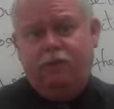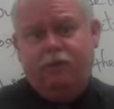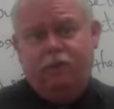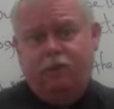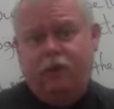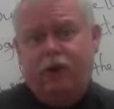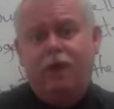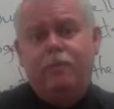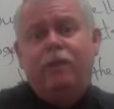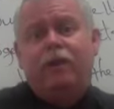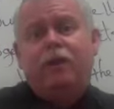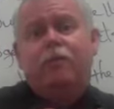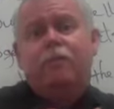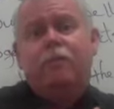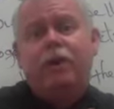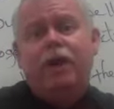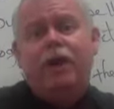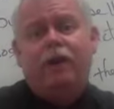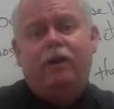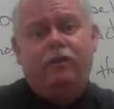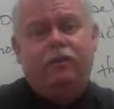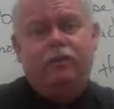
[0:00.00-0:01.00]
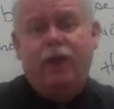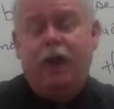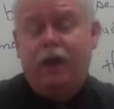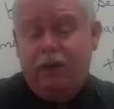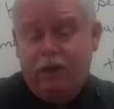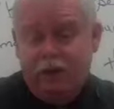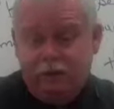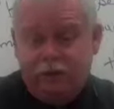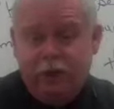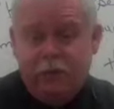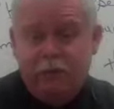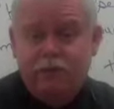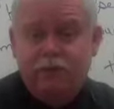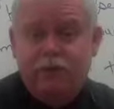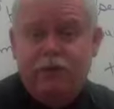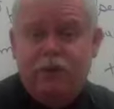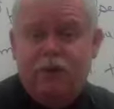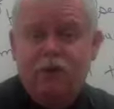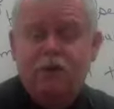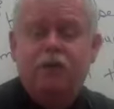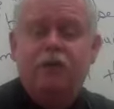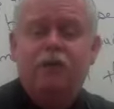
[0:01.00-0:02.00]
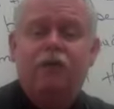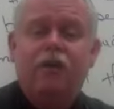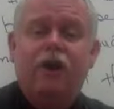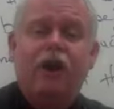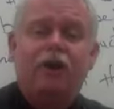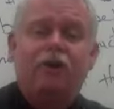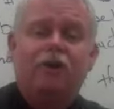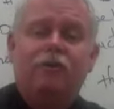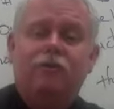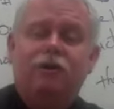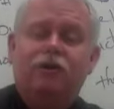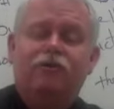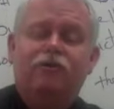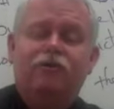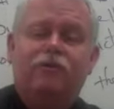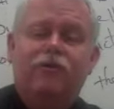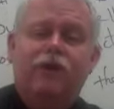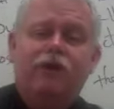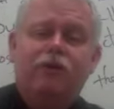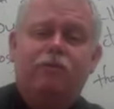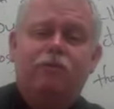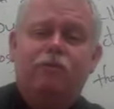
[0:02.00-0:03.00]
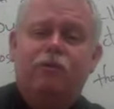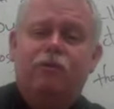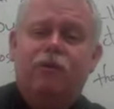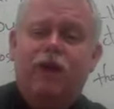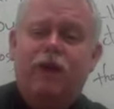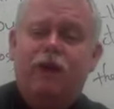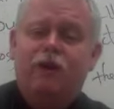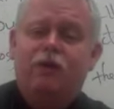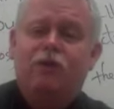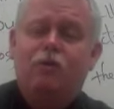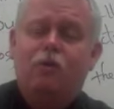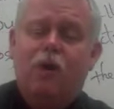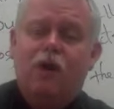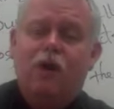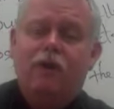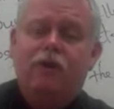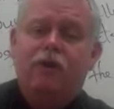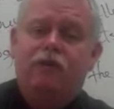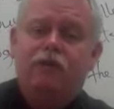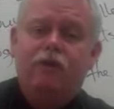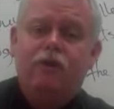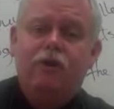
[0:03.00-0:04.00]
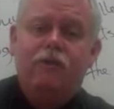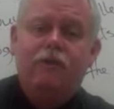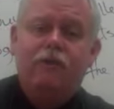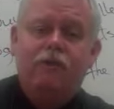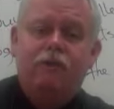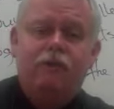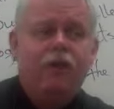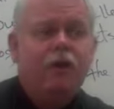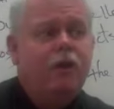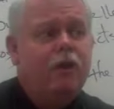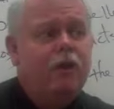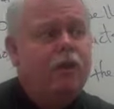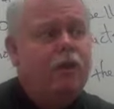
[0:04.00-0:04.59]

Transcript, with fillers: Would I be competitive? Not unless I was a darn good doctor, because if I didn't provide a good quality service,